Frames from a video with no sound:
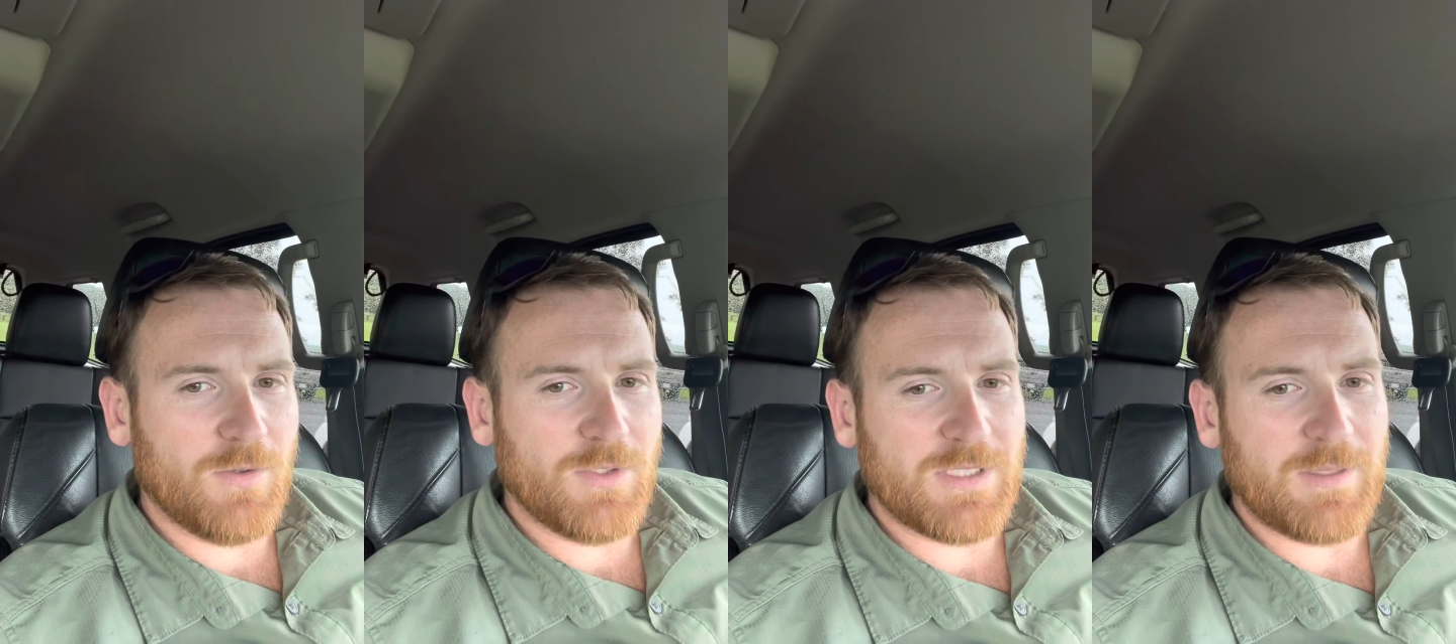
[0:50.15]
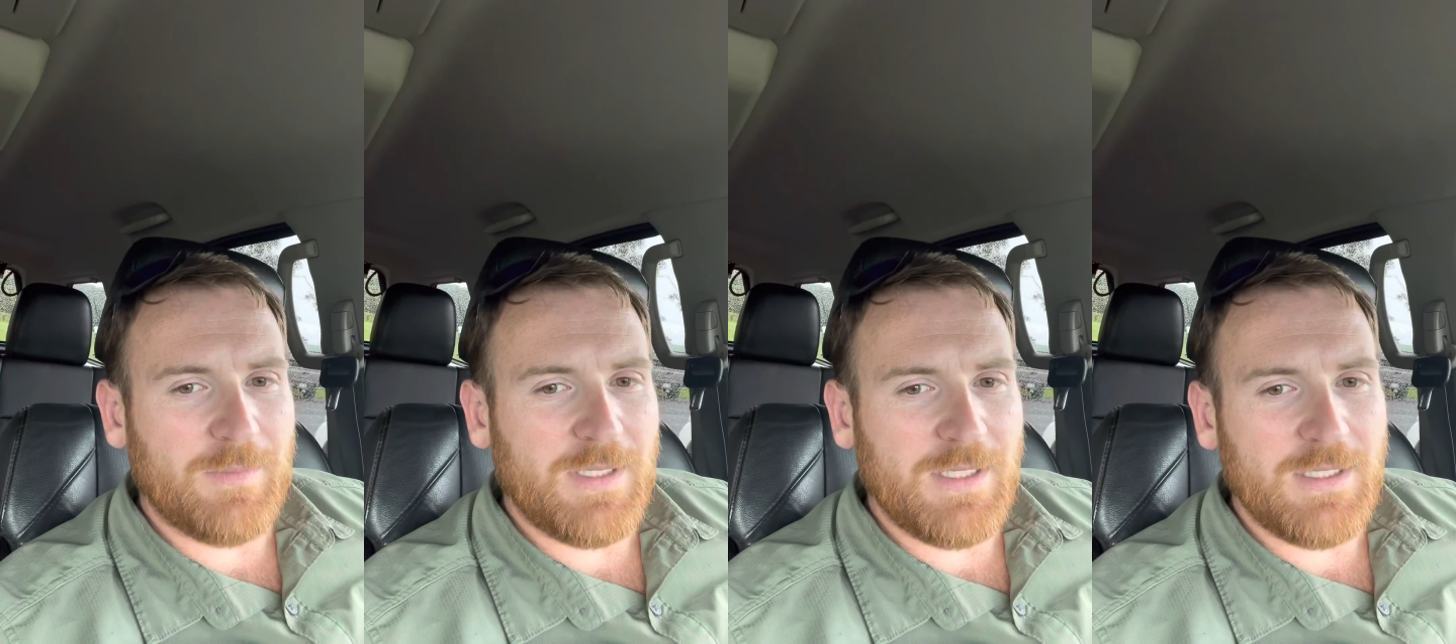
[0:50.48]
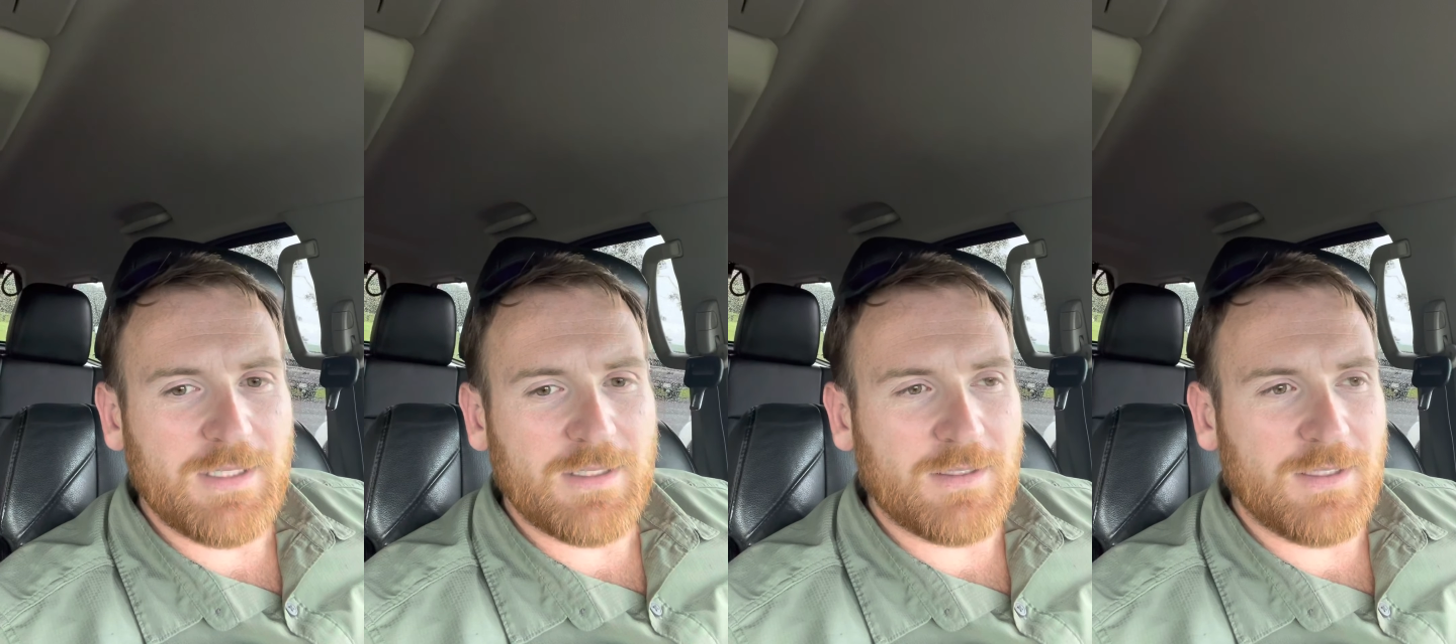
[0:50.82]
just
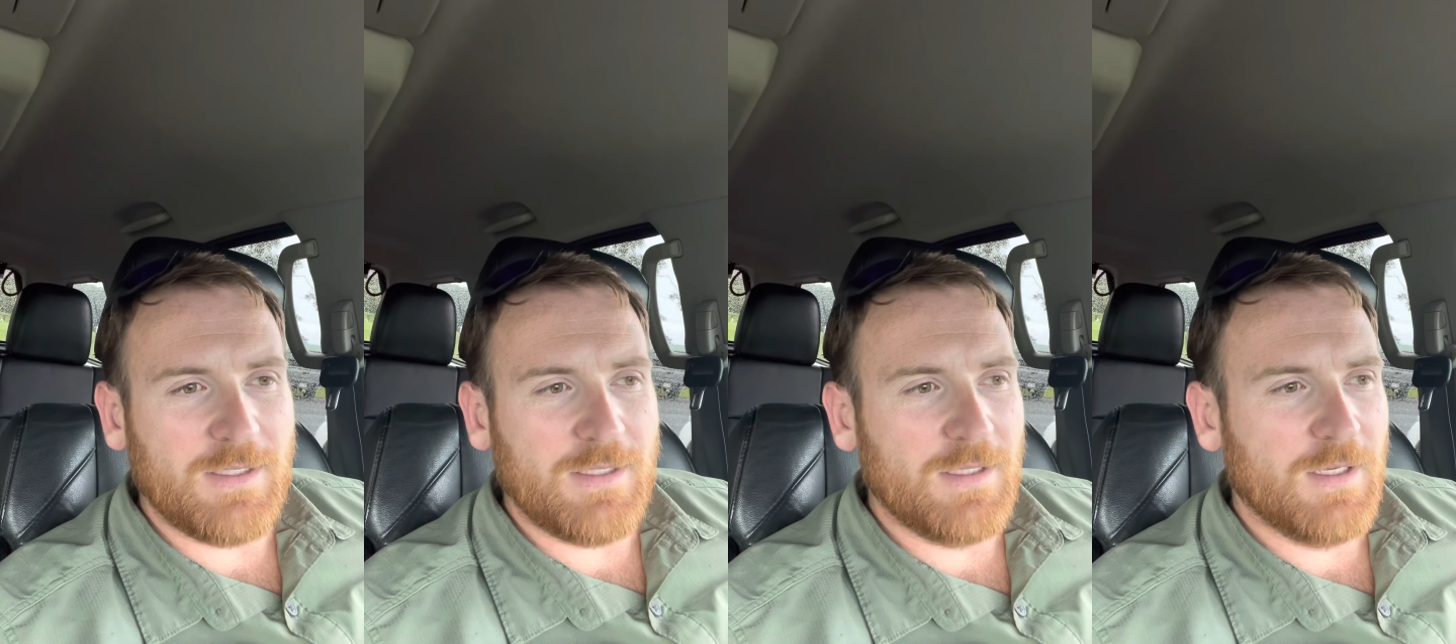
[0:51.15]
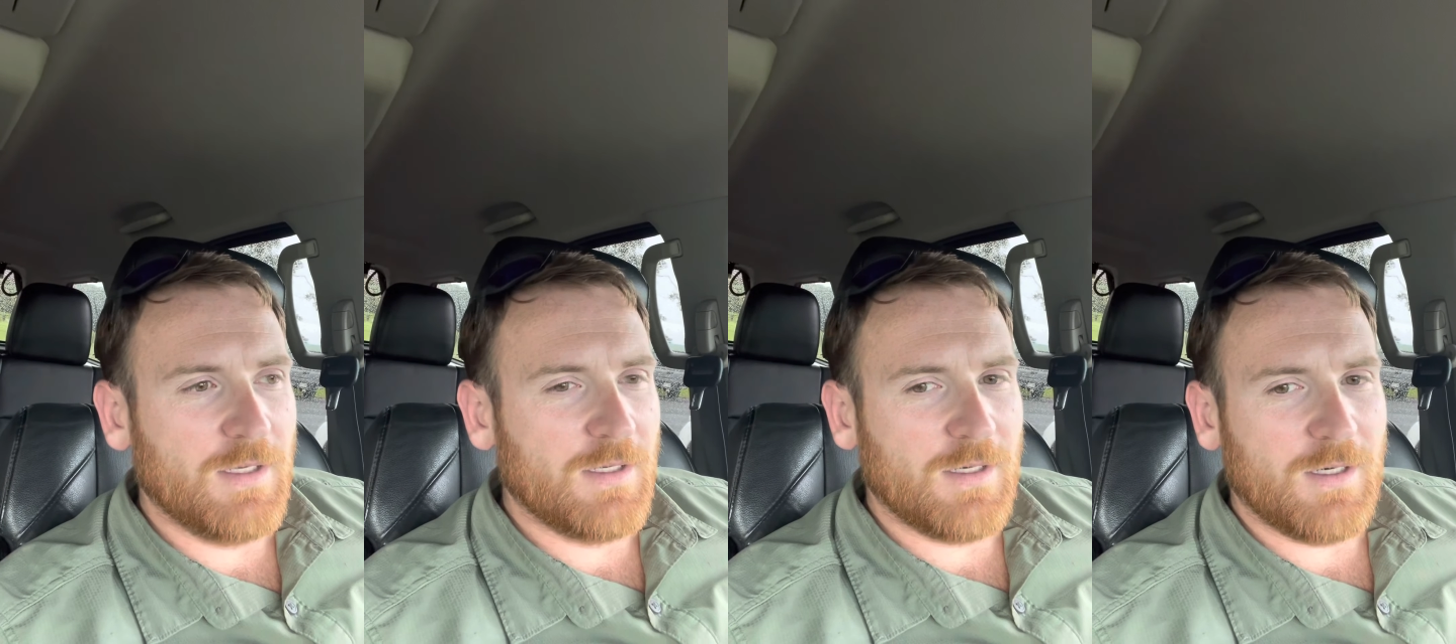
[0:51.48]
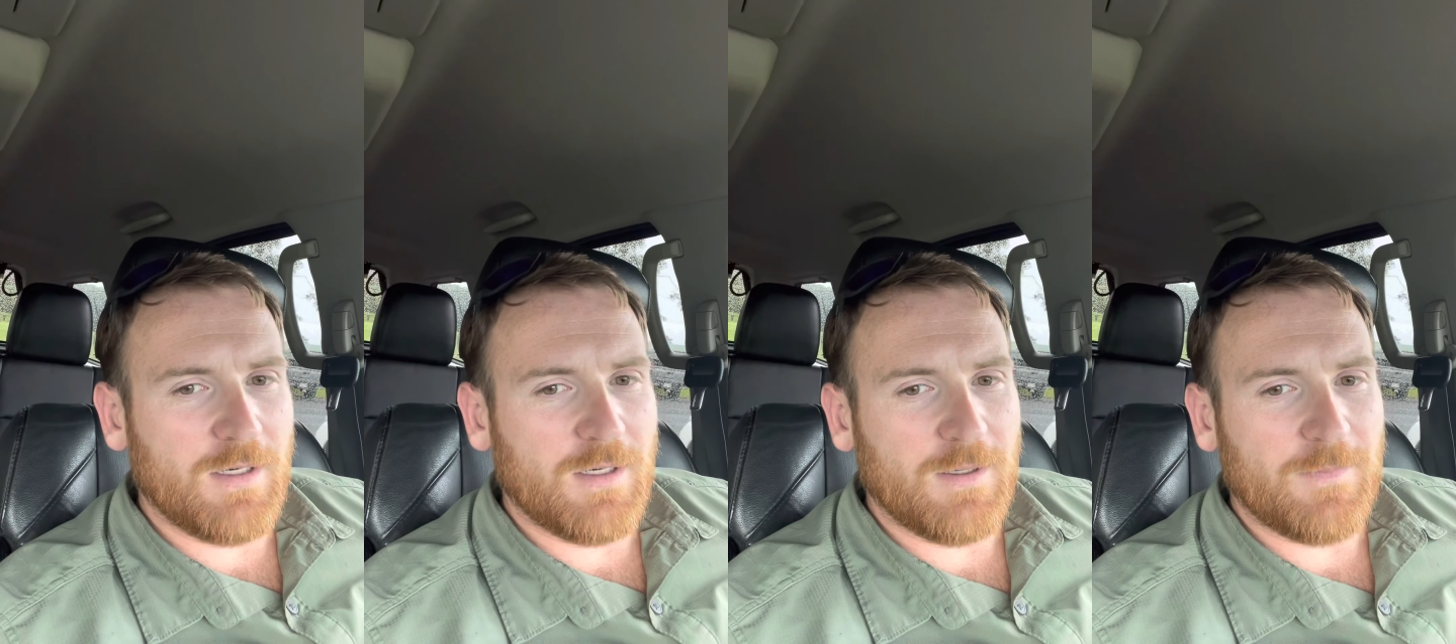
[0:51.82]
immediately
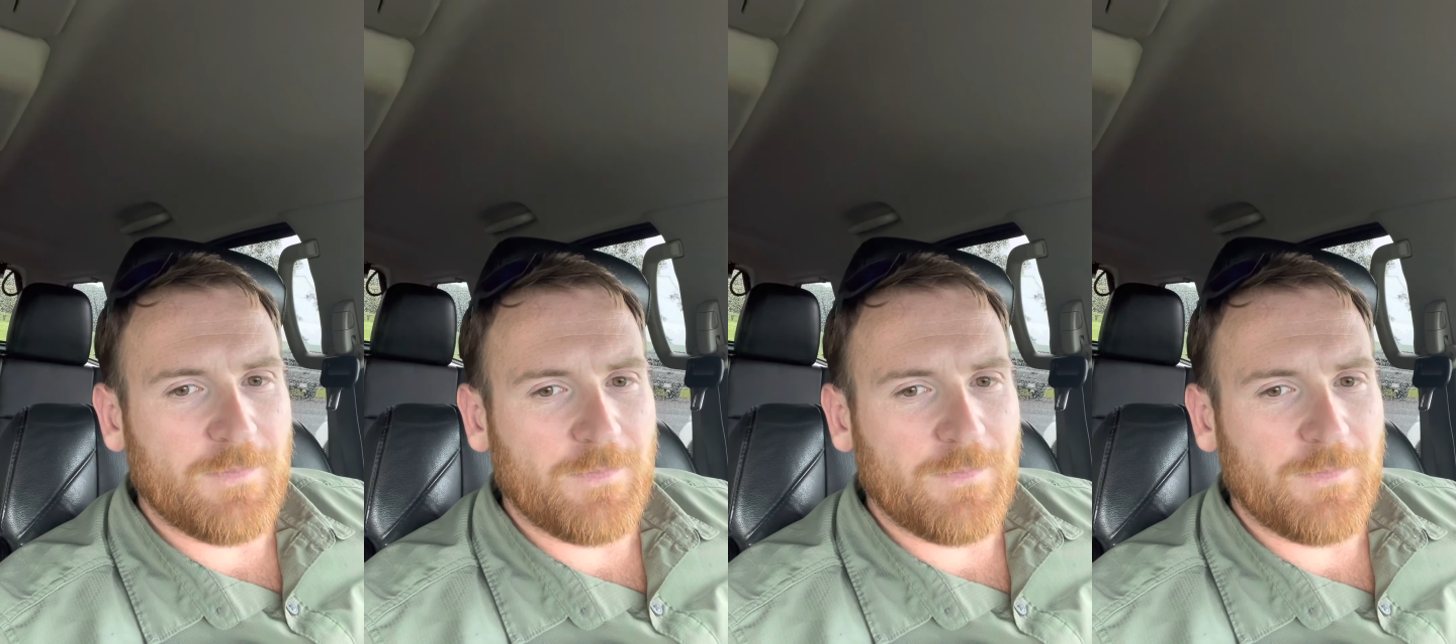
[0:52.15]
try